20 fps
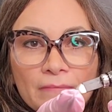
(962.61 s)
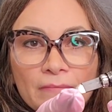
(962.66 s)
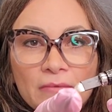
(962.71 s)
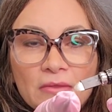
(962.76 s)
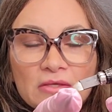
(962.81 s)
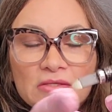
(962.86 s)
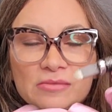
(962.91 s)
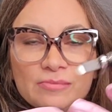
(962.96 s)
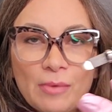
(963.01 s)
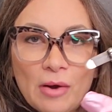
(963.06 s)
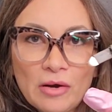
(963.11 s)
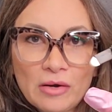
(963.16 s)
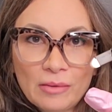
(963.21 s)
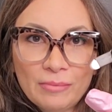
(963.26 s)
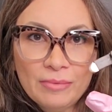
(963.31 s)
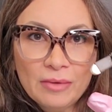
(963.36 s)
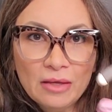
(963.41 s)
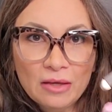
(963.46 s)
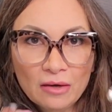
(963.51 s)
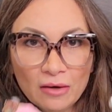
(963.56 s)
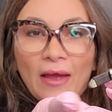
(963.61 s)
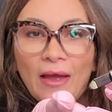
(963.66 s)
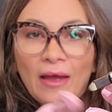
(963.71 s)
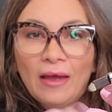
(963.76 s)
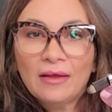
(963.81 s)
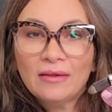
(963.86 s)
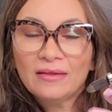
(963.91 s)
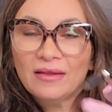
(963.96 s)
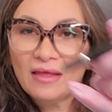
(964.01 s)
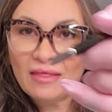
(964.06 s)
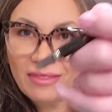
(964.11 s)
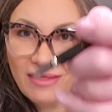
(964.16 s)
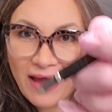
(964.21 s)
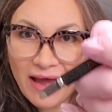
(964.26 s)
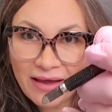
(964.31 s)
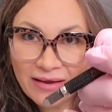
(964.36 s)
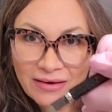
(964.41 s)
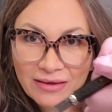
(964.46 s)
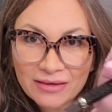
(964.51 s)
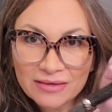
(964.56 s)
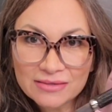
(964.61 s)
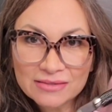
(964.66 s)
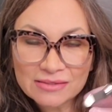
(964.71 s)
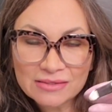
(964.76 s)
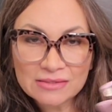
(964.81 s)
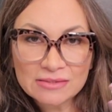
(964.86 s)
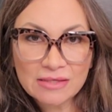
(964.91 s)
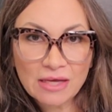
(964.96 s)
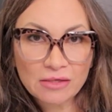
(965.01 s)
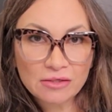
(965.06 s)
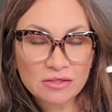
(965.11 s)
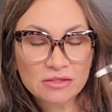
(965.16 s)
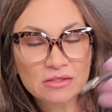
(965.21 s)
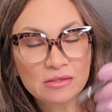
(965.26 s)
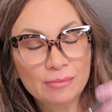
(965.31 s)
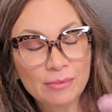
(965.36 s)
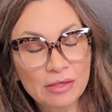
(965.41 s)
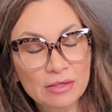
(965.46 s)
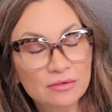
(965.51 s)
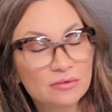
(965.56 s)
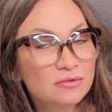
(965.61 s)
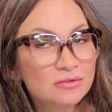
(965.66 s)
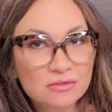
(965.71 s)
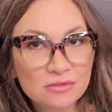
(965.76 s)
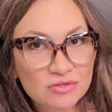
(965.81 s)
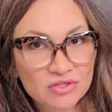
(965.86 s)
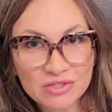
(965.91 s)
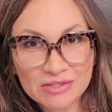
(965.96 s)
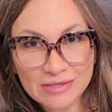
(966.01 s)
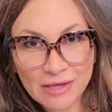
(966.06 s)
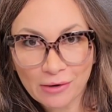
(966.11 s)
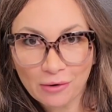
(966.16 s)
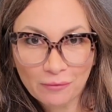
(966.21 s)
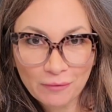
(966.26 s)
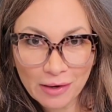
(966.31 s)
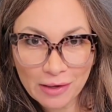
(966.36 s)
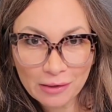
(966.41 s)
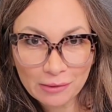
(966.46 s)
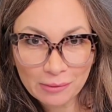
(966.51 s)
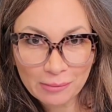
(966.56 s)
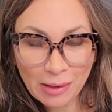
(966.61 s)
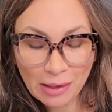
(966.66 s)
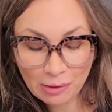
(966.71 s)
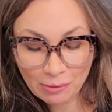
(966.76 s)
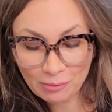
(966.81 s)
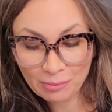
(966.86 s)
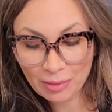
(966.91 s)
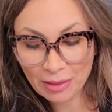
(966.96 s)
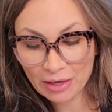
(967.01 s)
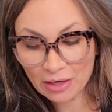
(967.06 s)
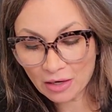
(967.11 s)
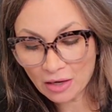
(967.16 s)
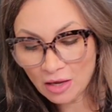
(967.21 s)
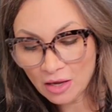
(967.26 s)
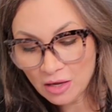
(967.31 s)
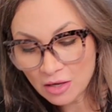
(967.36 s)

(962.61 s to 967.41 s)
this part up here. And that is intended to be used just like a regular microblade.